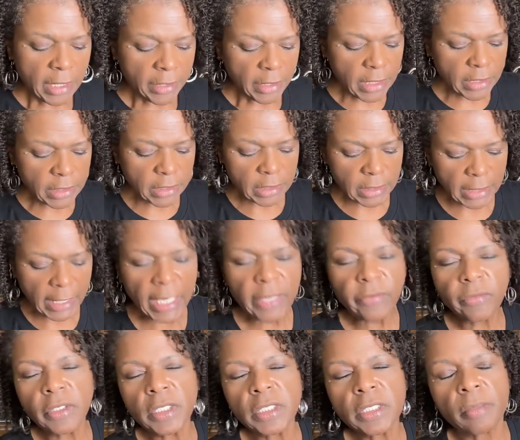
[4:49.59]
This is not
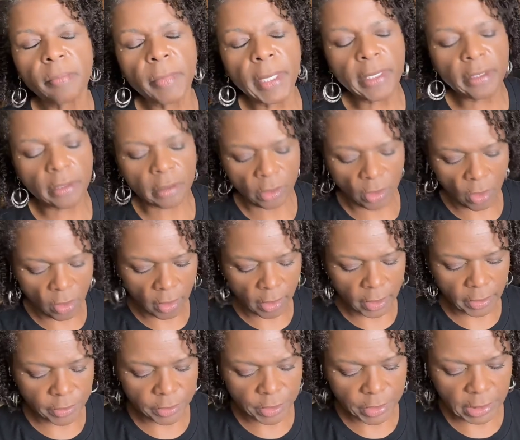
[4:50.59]
even a tomato.
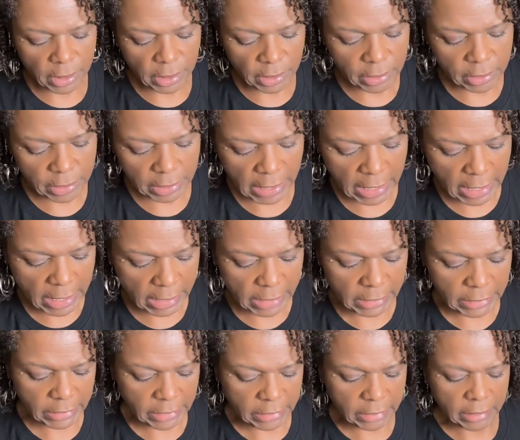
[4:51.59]
Lord
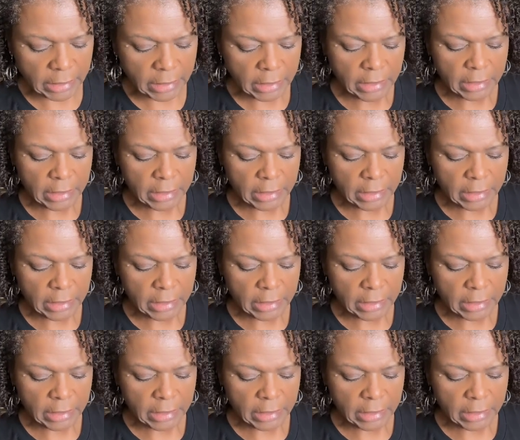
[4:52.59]
Jesus.